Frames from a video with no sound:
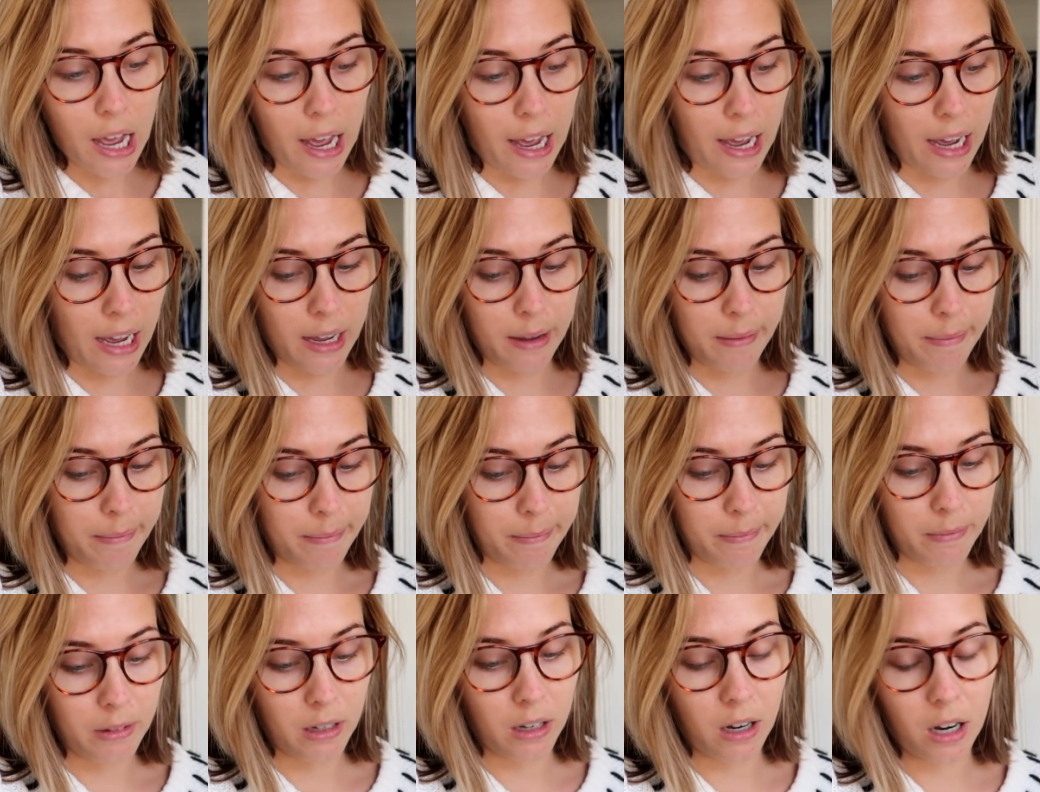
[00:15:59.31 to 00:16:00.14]

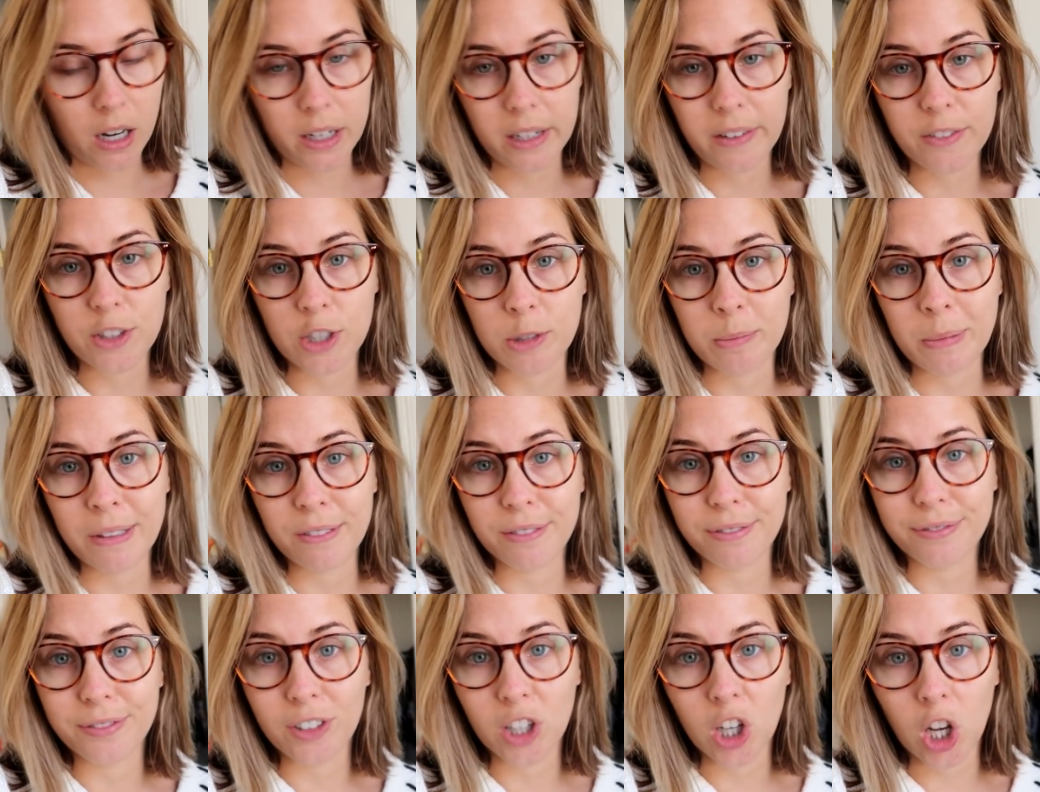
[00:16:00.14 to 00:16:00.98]
Kind of just
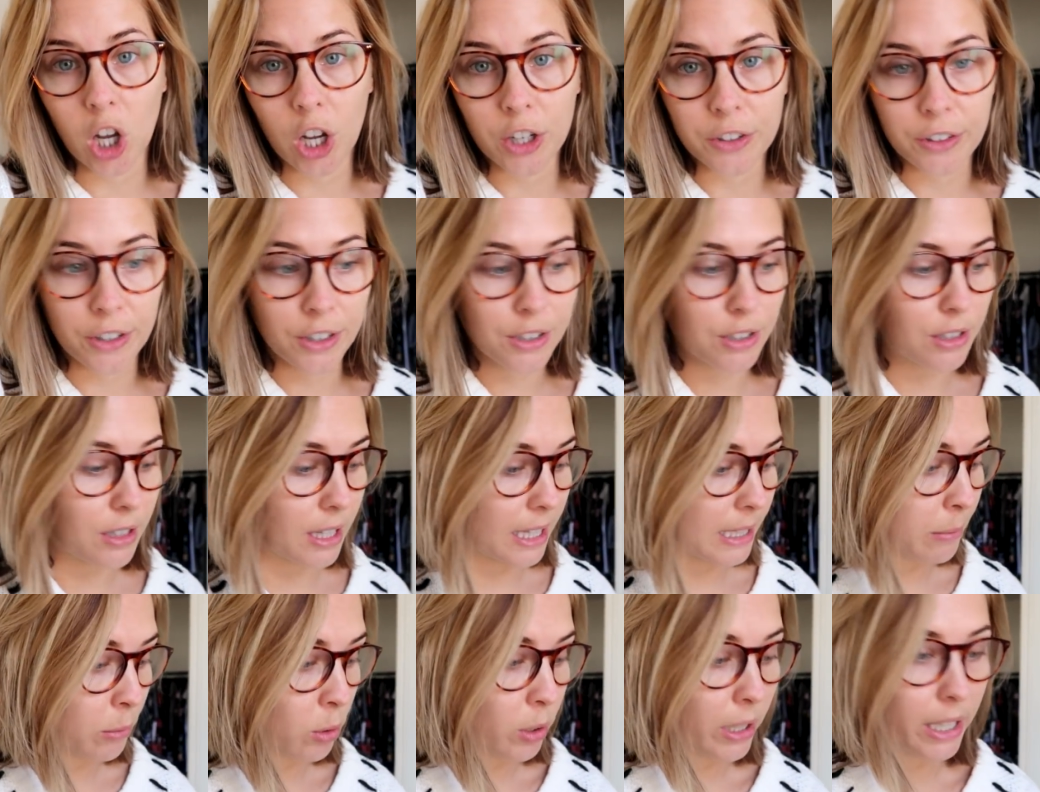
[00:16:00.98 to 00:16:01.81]
been full on
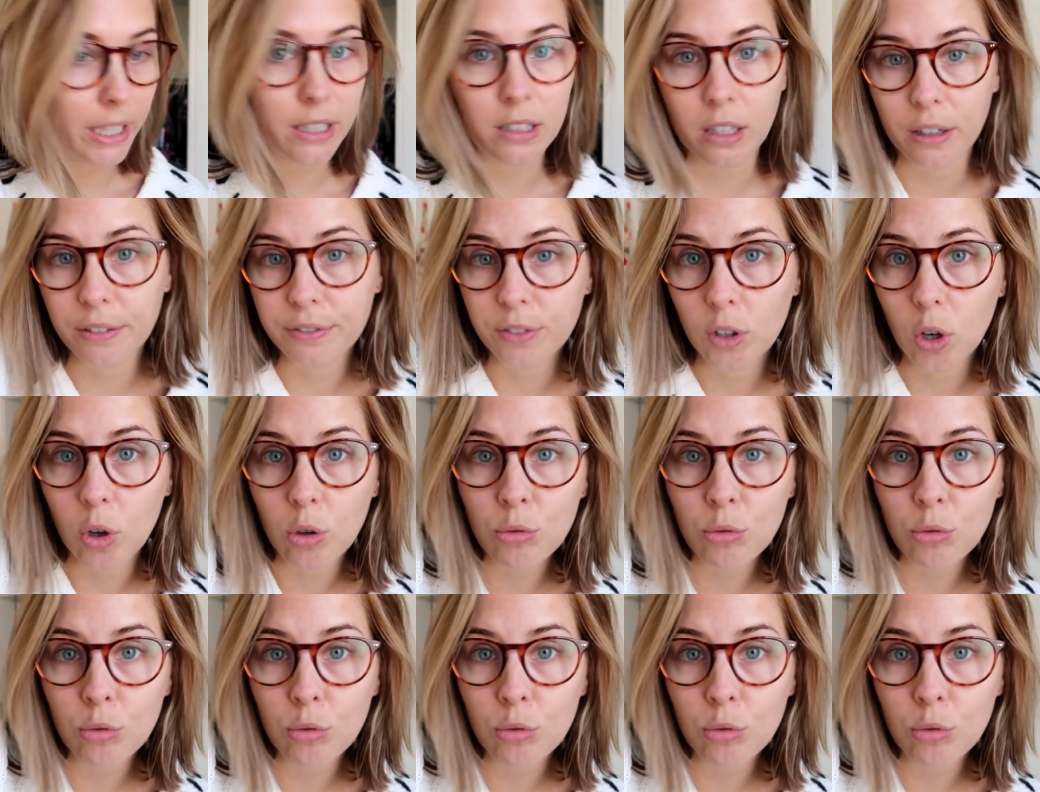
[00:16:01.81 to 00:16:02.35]
this morning so far